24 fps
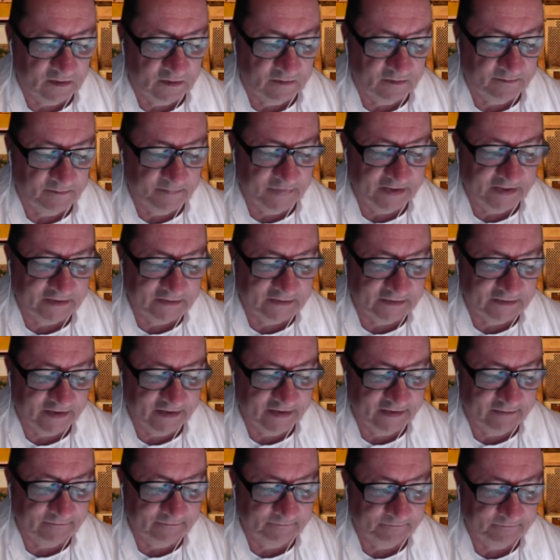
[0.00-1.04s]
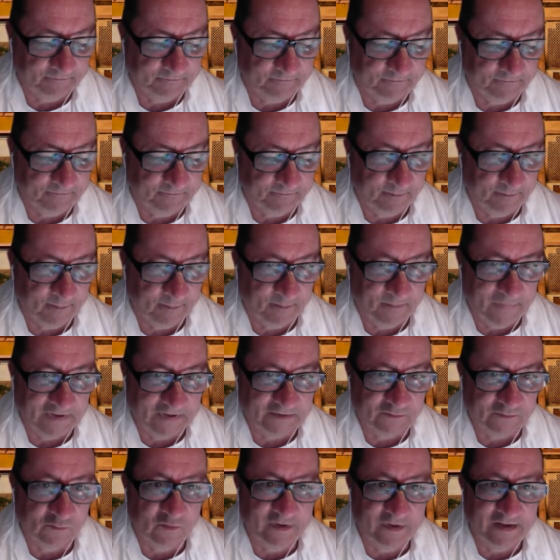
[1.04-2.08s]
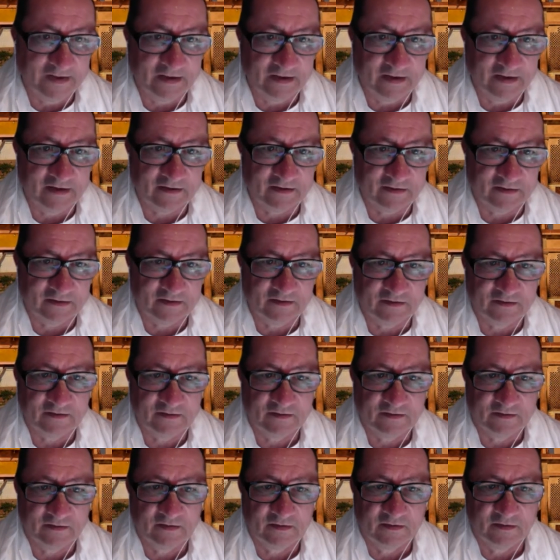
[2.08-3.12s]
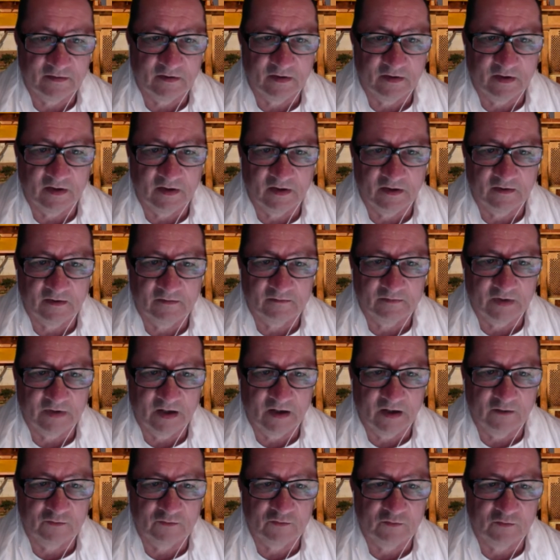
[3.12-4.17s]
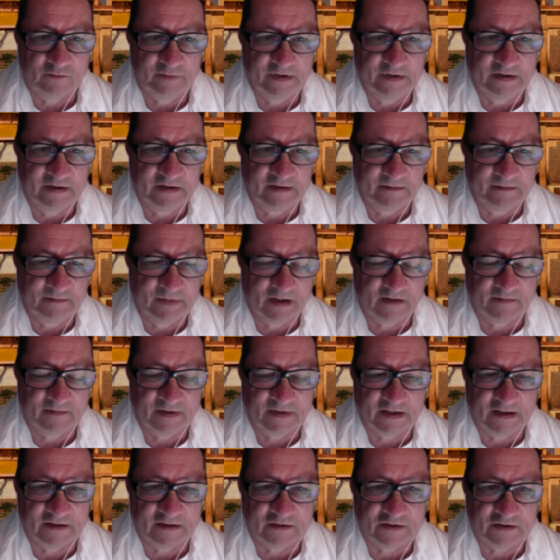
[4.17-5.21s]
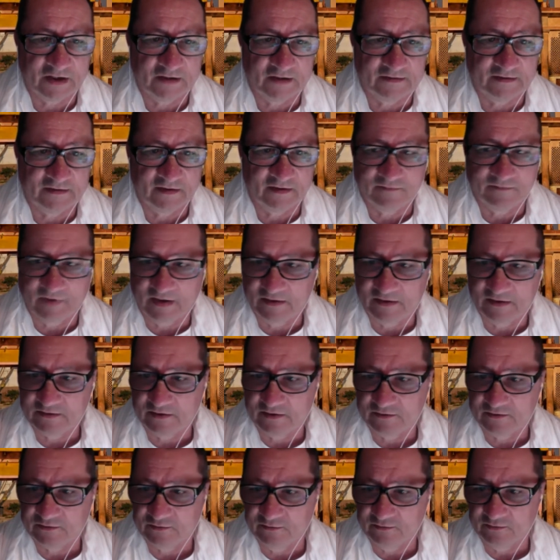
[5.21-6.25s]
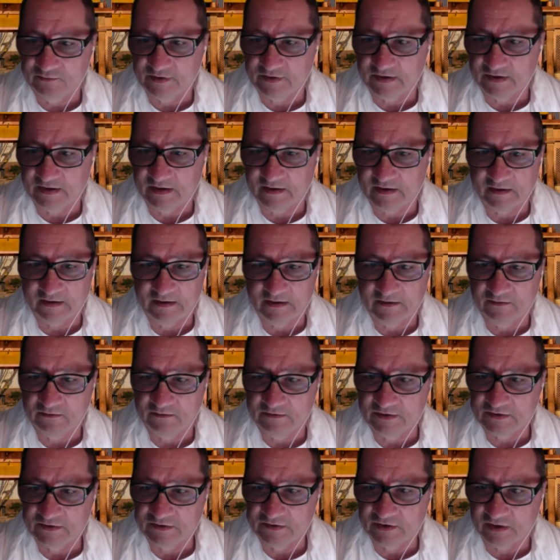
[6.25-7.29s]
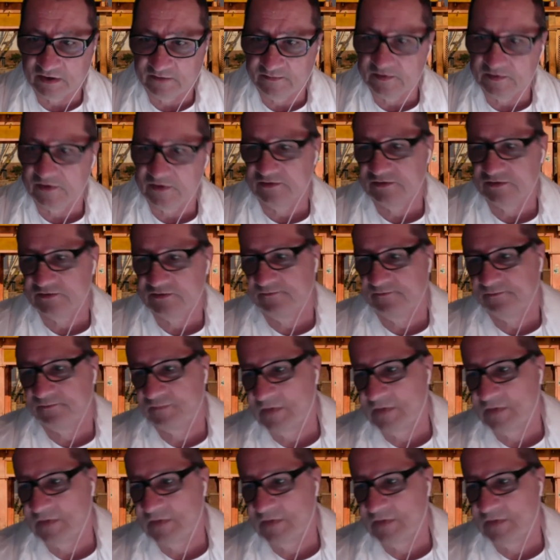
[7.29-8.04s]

But we learn how to be Brahmana, Kshatriya, Vaishya, Shudra in all the scriptures.